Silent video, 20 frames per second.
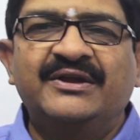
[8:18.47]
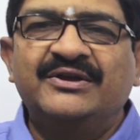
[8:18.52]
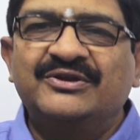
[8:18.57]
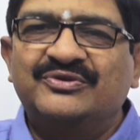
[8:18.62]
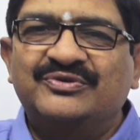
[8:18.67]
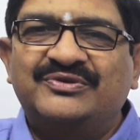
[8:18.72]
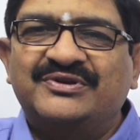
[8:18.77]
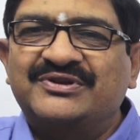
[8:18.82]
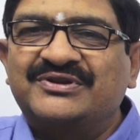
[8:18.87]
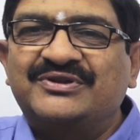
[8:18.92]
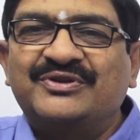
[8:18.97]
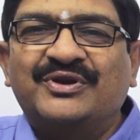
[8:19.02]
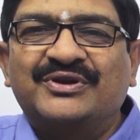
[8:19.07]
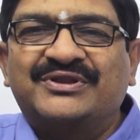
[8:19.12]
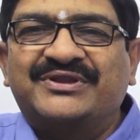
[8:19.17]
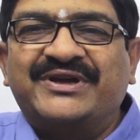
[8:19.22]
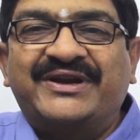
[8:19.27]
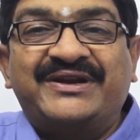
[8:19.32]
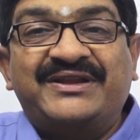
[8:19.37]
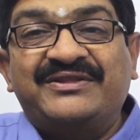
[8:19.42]
So, this is
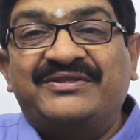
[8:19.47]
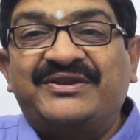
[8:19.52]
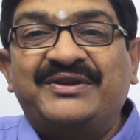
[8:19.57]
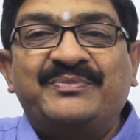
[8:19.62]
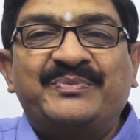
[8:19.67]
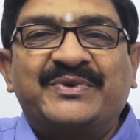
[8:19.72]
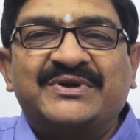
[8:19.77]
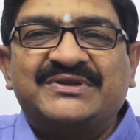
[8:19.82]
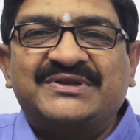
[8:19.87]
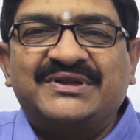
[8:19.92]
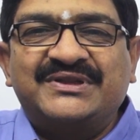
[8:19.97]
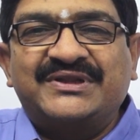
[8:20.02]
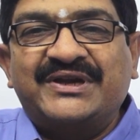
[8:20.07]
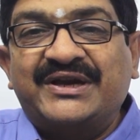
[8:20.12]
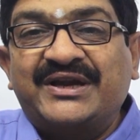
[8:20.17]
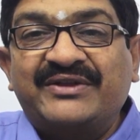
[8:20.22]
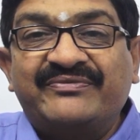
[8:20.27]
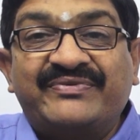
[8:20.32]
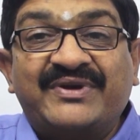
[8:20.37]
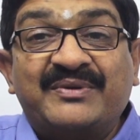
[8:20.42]
not 33%, 35%,
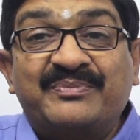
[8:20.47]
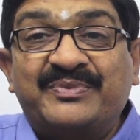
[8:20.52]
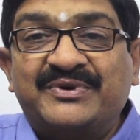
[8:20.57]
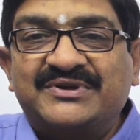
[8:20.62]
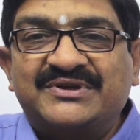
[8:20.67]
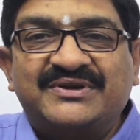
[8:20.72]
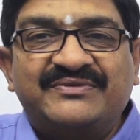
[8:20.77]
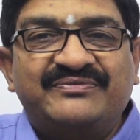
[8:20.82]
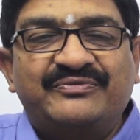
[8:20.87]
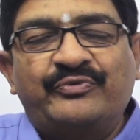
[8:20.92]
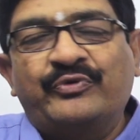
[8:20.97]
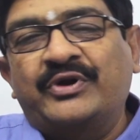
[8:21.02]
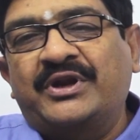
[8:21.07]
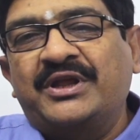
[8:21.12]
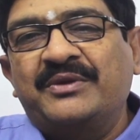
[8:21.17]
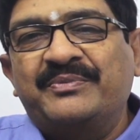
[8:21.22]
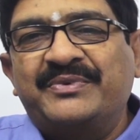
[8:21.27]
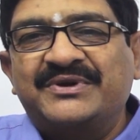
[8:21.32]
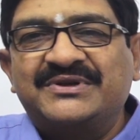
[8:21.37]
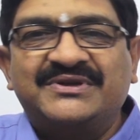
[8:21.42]

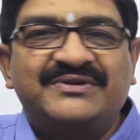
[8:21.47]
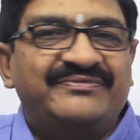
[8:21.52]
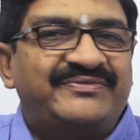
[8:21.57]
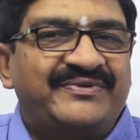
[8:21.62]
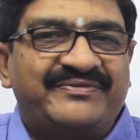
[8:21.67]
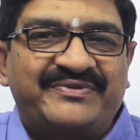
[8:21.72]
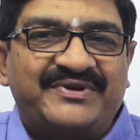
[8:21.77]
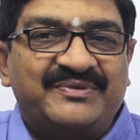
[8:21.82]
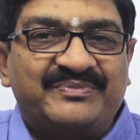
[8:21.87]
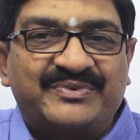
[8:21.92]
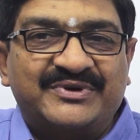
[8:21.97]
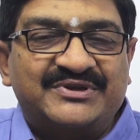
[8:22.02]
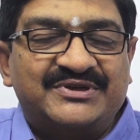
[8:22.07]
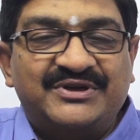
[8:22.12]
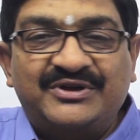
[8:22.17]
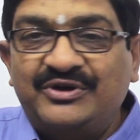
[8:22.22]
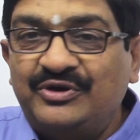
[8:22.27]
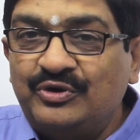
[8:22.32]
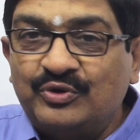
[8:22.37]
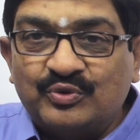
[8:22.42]
40%,
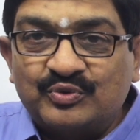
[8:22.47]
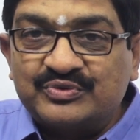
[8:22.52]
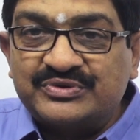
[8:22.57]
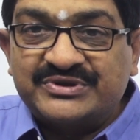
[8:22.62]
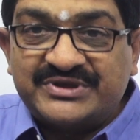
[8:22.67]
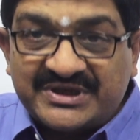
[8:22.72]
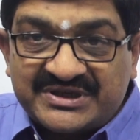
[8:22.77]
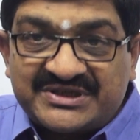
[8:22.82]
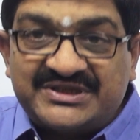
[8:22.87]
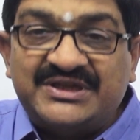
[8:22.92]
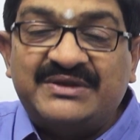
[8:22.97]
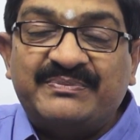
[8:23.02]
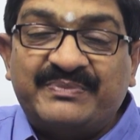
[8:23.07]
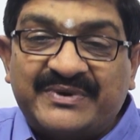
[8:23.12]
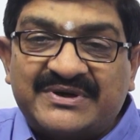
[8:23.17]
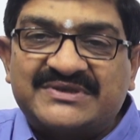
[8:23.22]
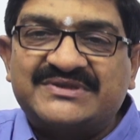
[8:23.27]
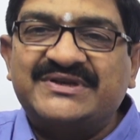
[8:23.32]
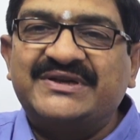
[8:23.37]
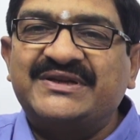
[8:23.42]
50%, no,
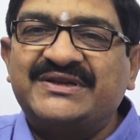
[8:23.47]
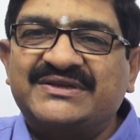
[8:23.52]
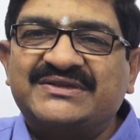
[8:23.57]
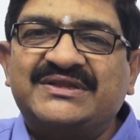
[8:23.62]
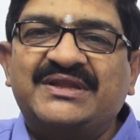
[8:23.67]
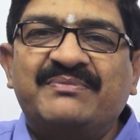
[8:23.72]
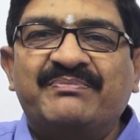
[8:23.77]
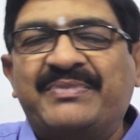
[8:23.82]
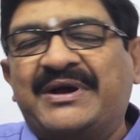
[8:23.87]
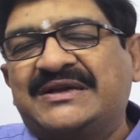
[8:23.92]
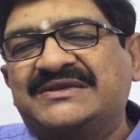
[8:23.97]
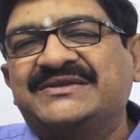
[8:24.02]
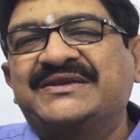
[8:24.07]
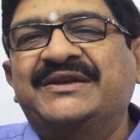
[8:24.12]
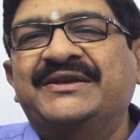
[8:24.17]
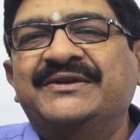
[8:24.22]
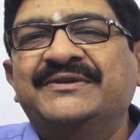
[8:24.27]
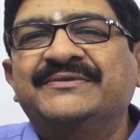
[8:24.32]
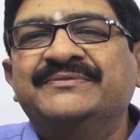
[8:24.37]
60% is the passing.